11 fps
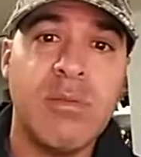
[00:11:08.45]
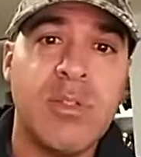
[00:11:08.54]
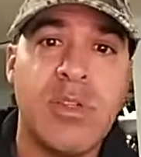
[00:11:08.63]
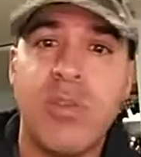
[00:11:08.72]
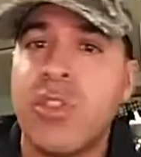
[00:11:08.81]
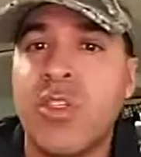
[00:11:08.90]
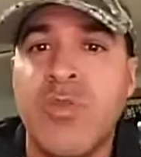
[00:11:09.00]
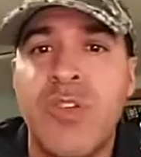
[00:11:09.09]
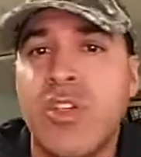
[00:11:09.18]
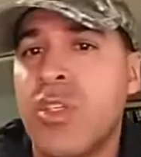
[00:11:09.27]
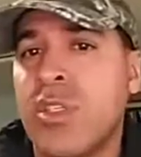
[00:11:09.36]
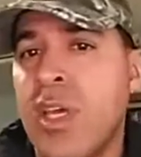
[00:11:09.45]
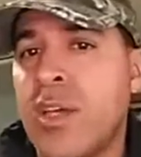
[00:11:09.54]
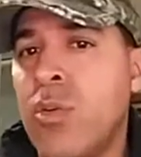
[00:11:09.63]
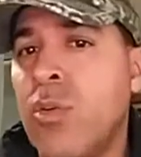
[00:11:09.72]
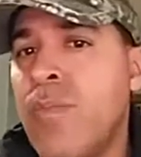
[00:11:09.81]
So it's this vicious
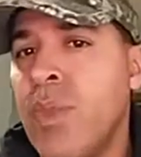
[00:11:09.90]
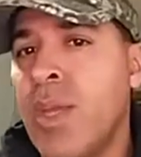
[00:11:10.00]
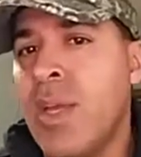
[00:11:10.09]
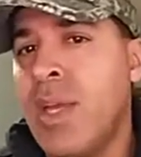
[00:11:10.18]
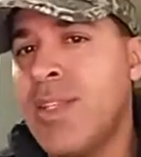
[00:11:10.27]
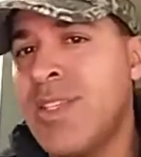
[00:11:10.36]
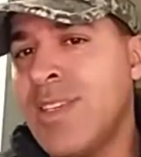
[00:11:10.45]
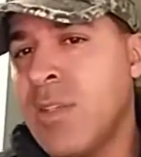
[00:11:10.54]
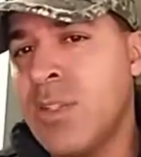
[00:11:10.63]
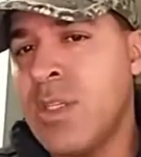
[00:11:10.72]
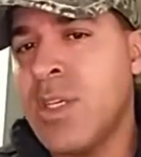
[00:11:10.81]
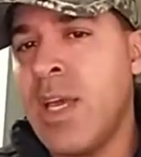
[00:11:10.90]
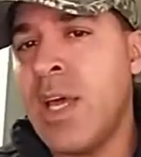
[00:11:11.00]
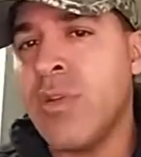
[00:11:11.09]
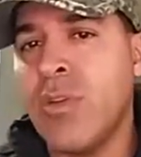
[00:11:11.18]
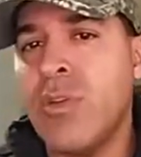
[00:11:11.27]
cycle. And
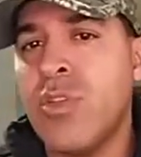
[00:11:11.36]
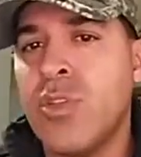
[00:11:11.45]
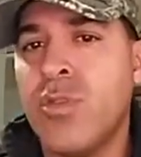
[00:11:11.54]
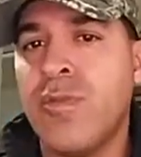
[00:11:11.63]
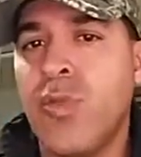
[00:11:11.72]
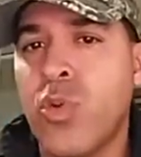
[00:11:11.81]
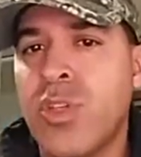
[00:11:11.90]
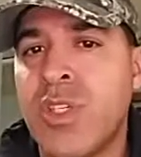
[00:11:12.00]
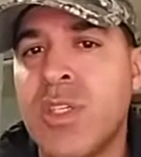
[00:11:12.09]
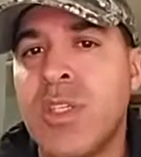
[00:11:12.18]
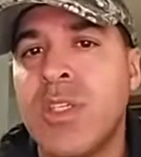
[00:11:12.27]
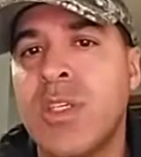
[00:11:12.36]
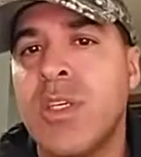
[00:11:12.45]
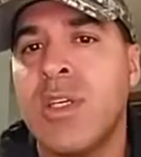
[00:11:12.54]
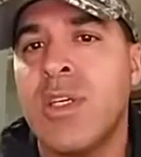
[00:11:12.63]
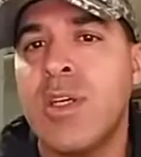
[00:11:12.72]
together, those two forces
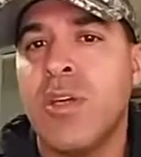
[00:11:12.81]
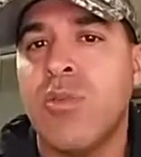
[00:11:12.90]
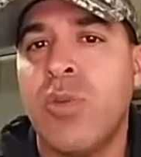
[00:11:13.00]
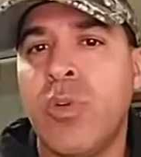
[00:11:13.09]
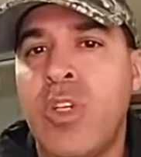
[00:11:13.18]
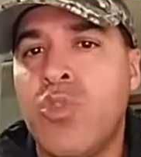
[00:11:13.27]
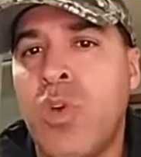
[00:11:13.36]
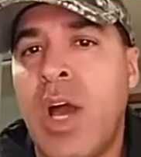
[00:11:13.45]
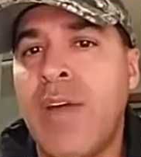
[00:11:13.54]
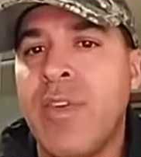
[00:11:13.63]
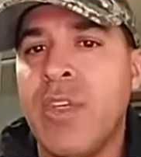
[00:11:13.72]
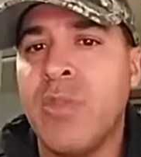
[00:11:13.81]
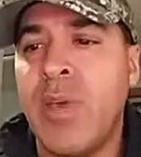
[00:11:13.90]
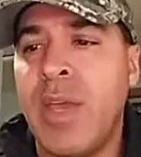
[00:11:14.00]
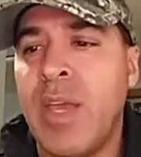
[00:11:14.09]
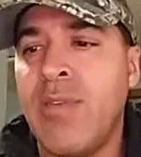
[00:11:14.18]
really drive his
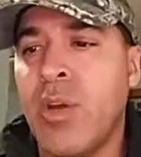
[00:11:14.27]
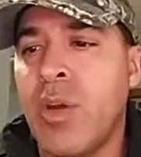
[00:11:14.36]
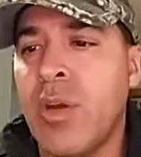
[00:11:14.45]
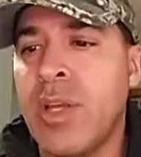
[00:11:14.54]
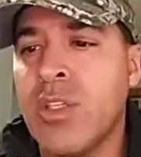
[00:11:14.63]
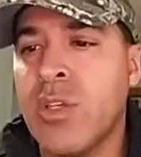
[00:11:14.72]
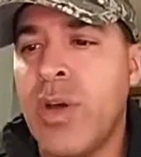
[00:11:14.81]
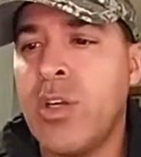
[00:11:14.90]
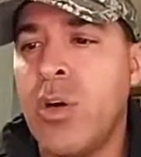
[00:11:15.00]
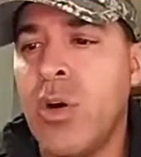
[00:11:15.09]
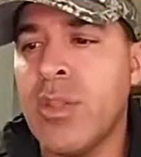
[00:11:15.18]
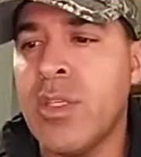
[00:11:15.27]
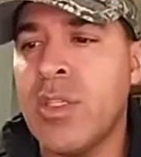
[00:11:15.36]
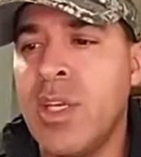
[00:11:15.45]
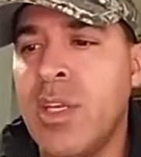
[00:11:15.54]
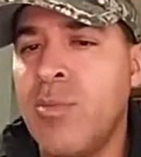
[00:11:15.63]
behavior. And so I call it the
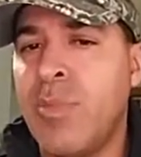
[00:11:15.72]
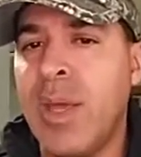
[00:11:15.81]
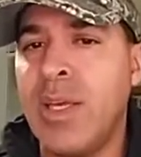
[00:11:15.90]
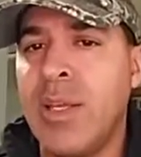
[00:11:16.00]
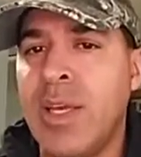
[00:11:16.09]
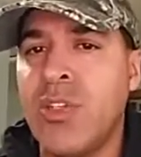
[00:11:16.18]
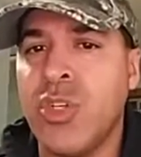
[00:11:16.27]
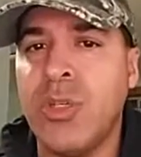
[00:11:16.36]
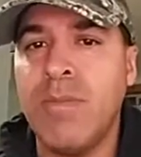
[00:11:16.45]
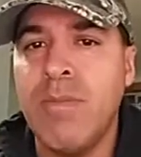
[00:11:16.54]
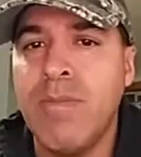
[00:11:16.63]
sin and pain engine.